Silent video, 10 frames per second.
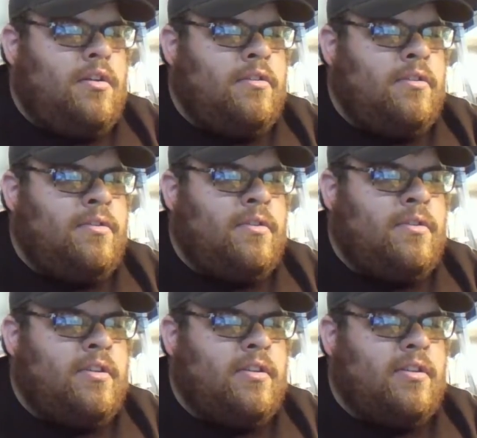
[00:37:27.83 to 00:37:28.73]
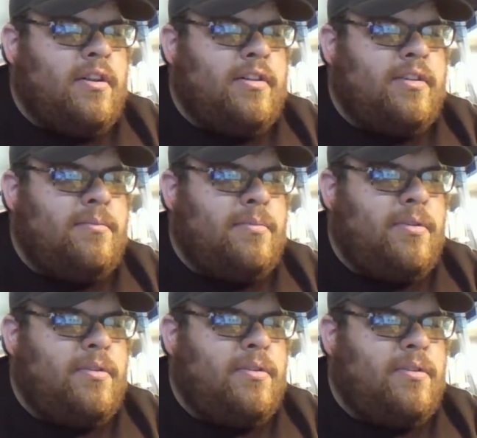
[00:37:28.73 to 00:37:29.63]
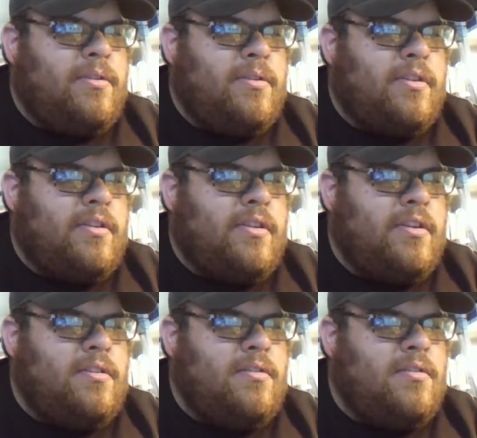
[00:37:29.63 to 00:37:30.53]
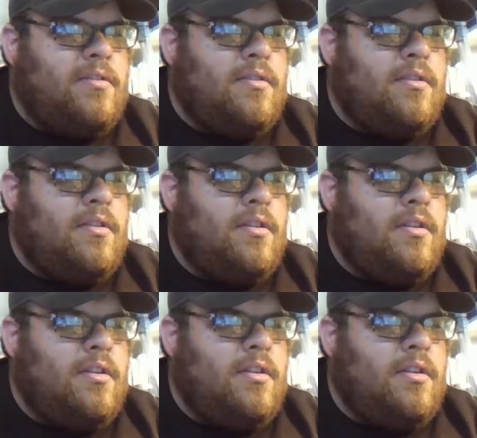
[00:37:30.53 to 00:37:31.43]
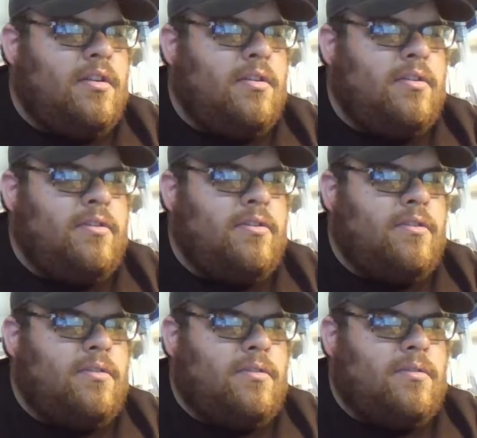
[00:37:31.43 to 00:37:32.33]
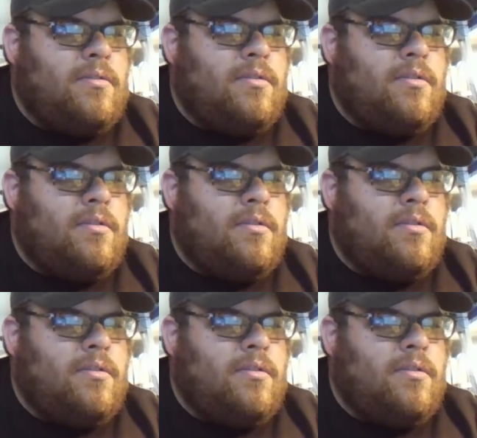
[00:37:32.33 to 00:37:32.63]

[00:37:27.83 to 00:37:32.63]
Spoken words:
So for a thin client computer, you can get you